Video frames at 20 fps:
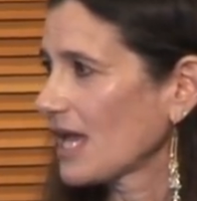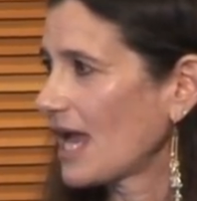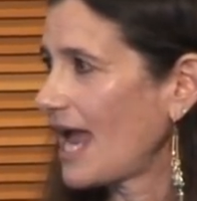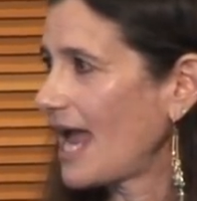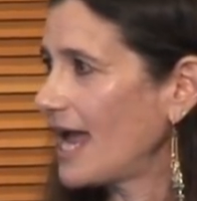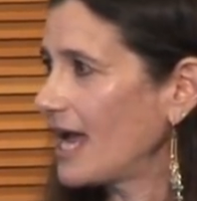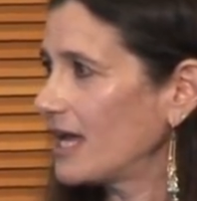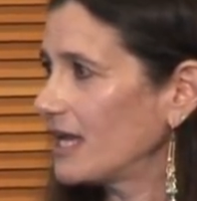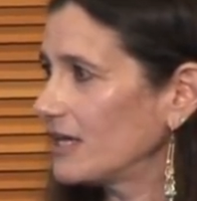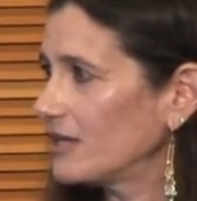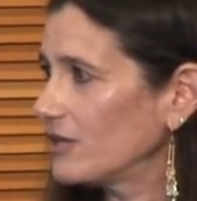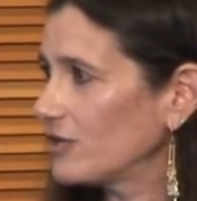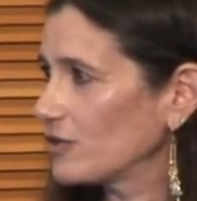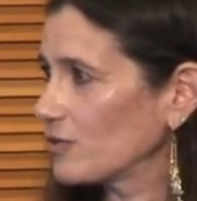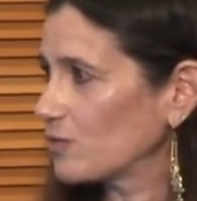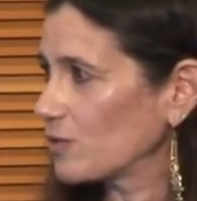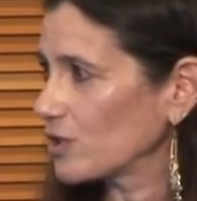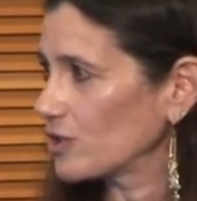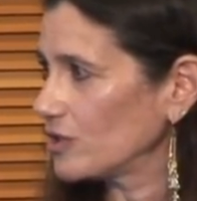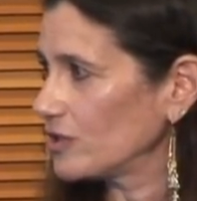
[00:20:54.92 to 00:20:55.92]
and the
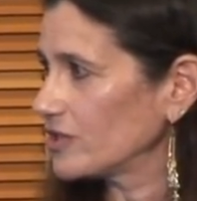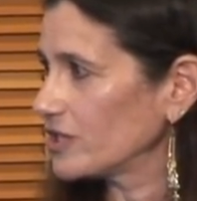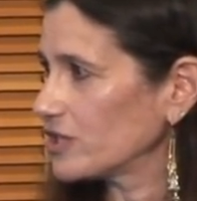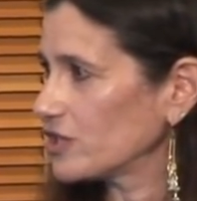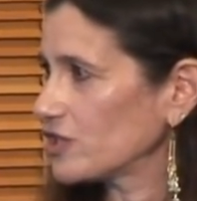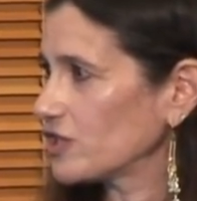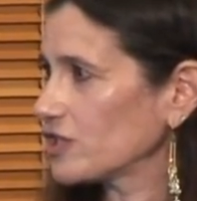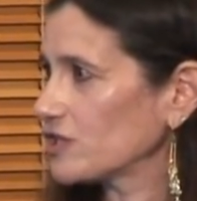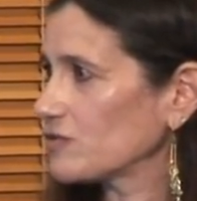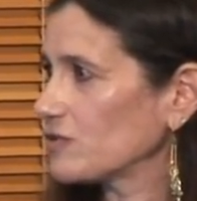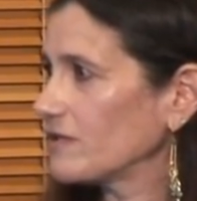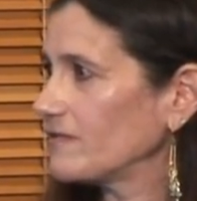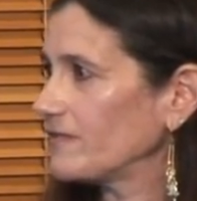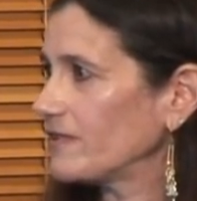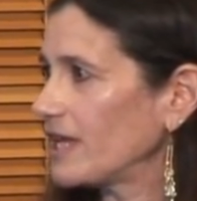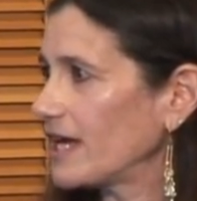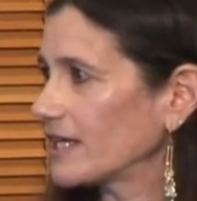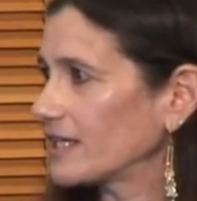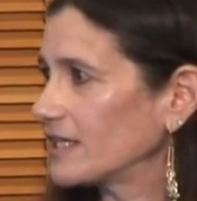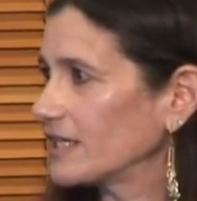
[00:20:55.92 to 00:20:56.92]
world is just
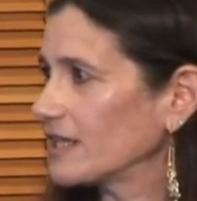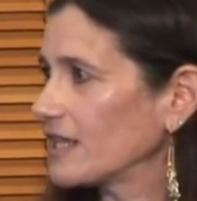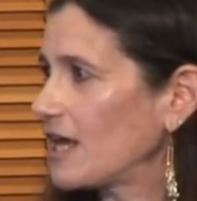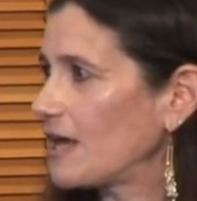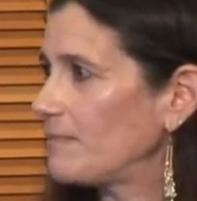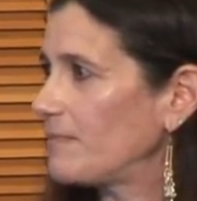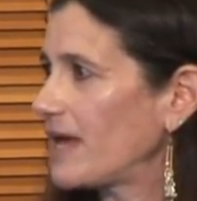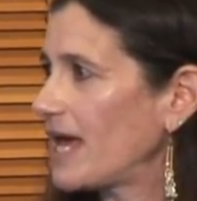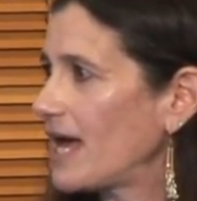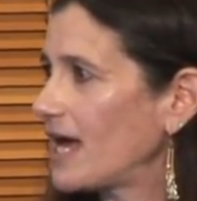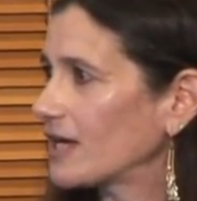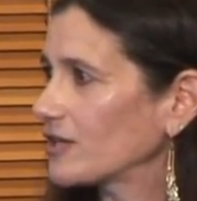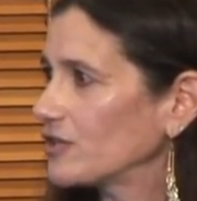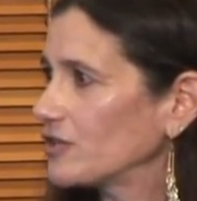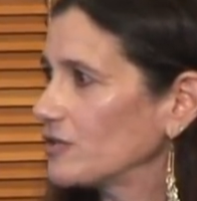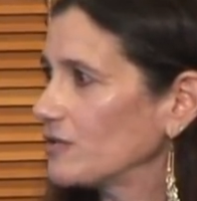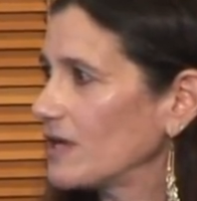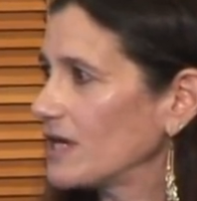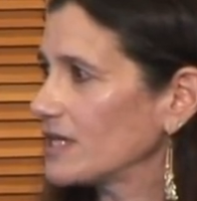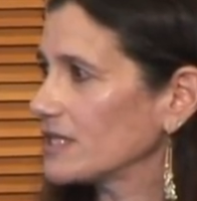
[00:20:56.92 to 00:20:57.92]
reflecting that back
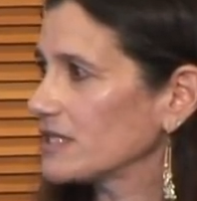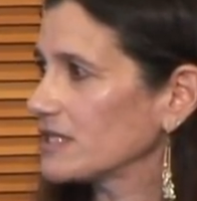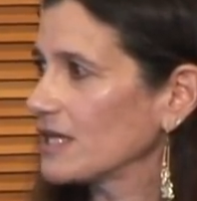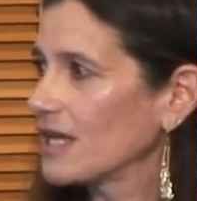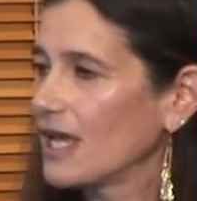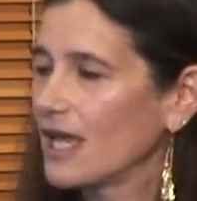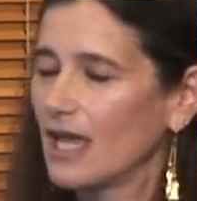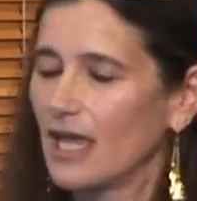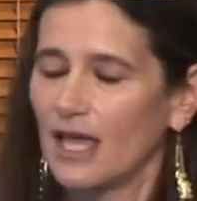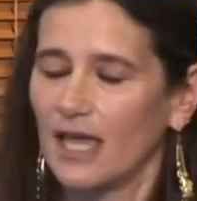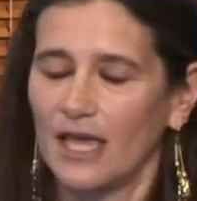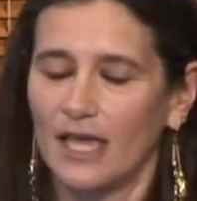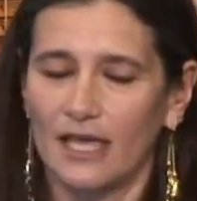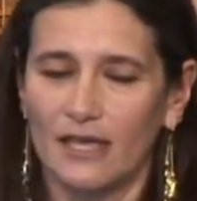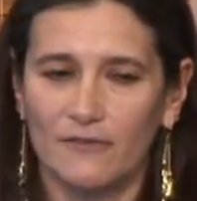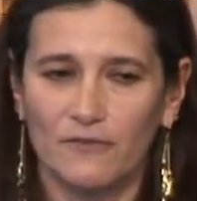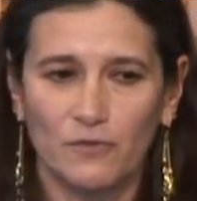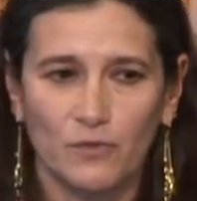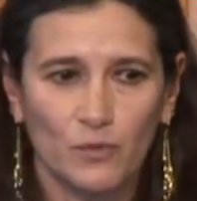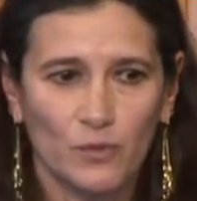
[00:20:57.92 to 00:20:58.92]
to us.
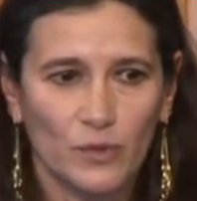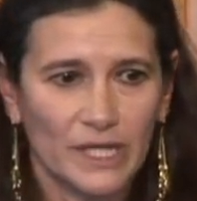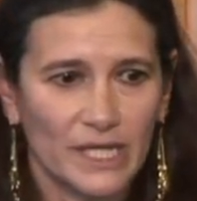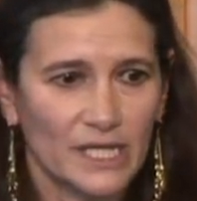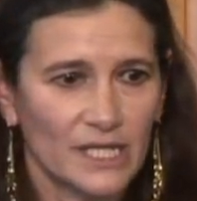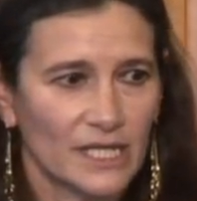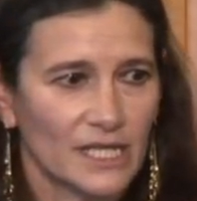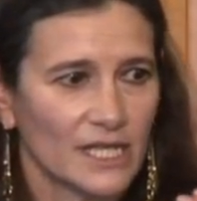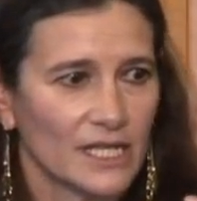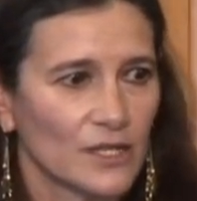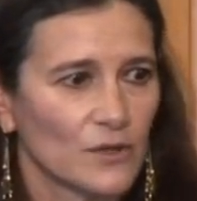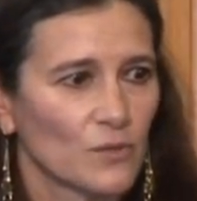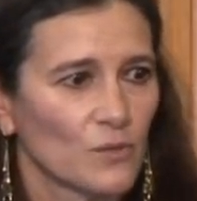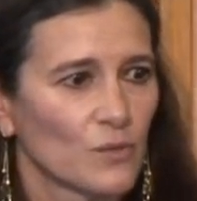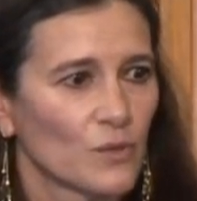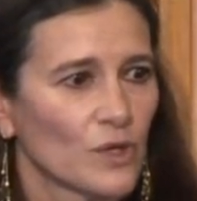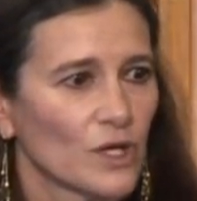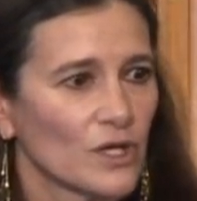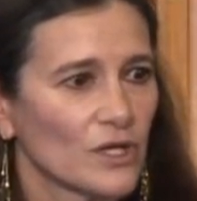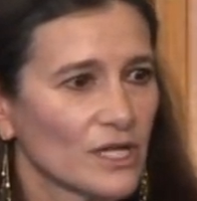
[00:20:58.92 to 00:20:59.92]
If we can
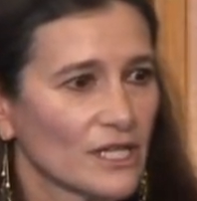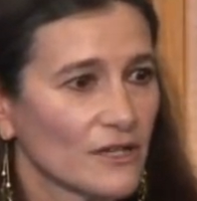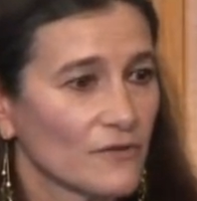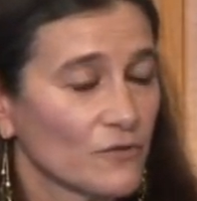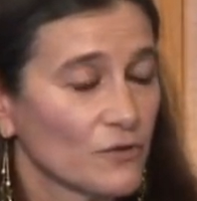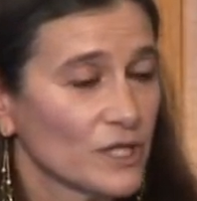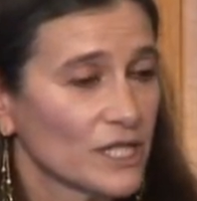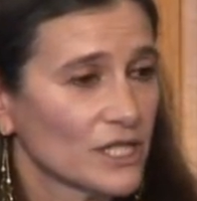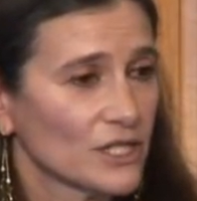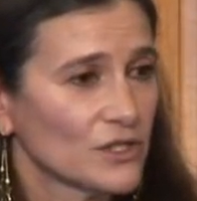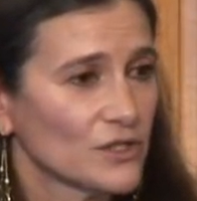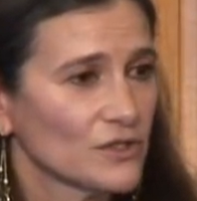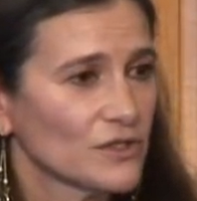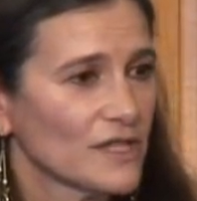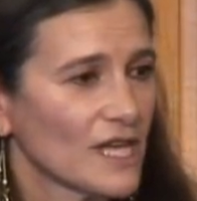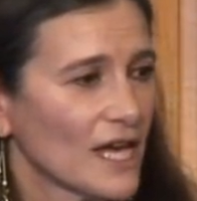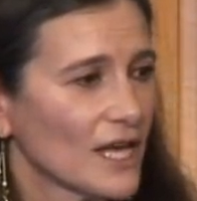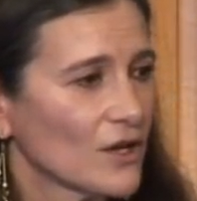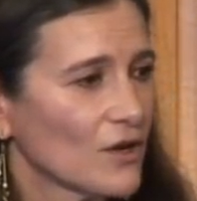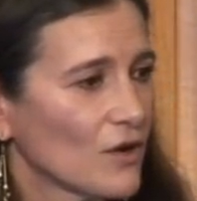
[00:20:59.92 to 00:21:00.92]
work, if we could do
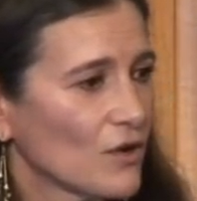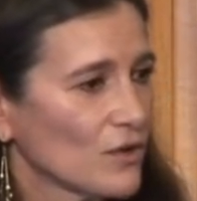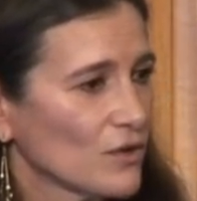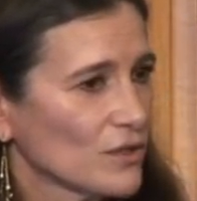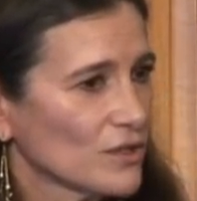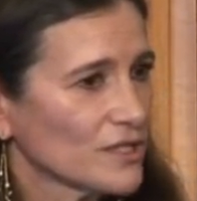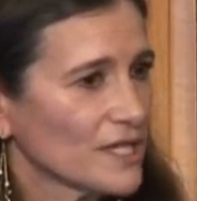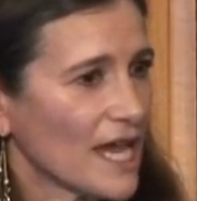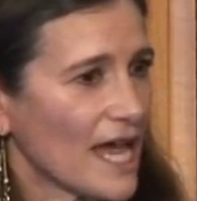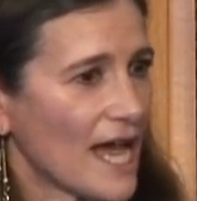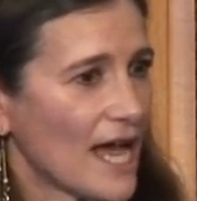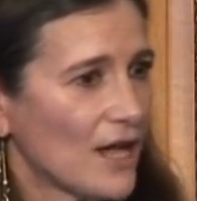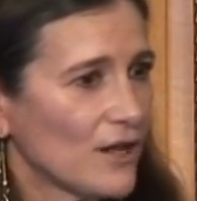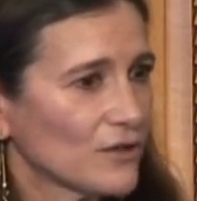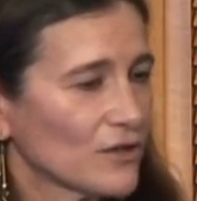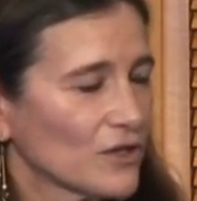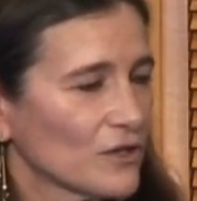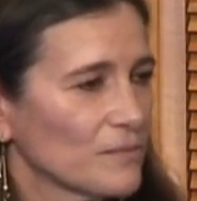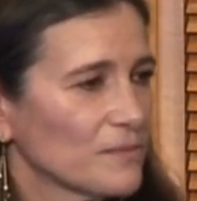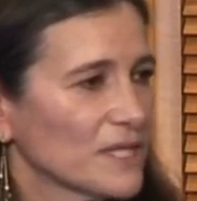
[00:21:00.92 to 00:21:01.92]
that old
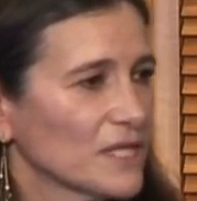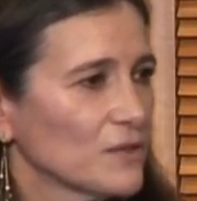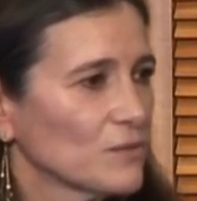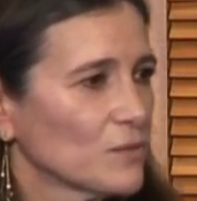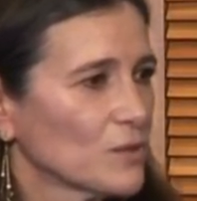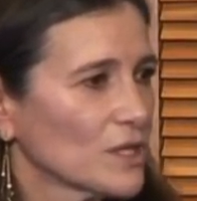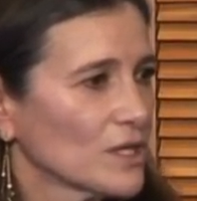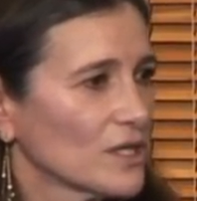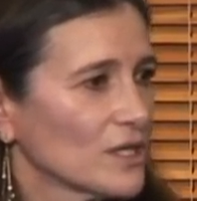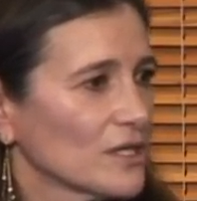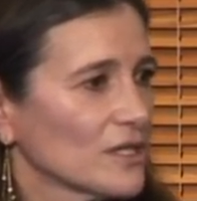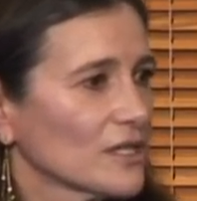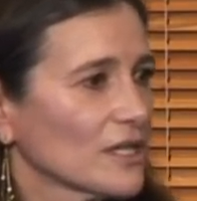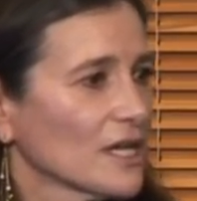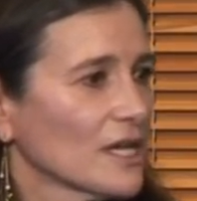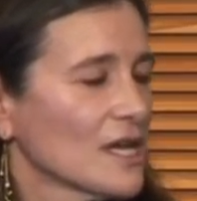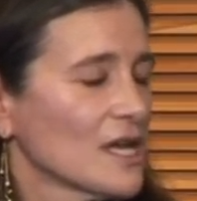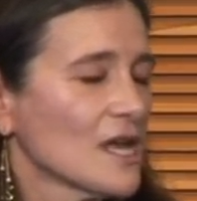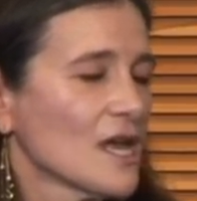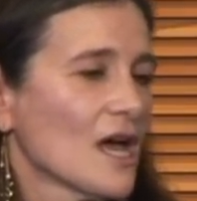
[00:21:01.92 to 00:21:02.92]
alchemy
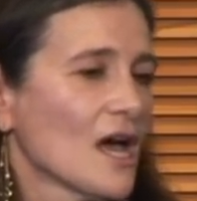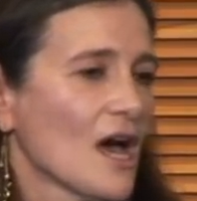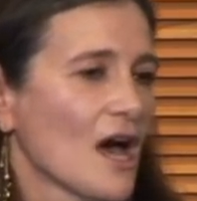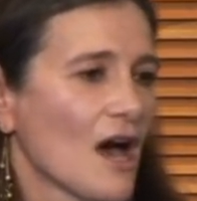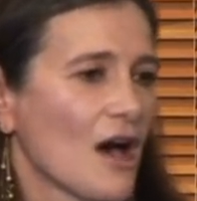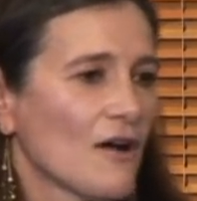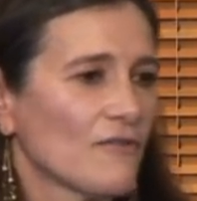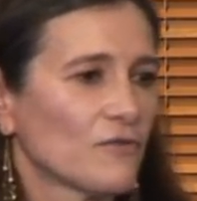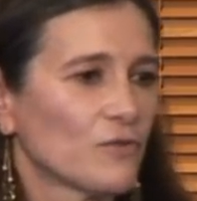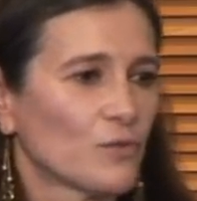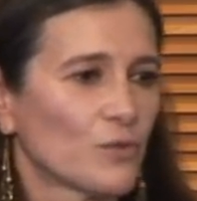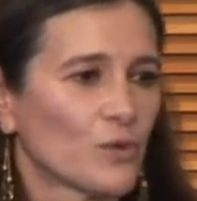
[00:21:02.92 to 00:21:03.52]
work of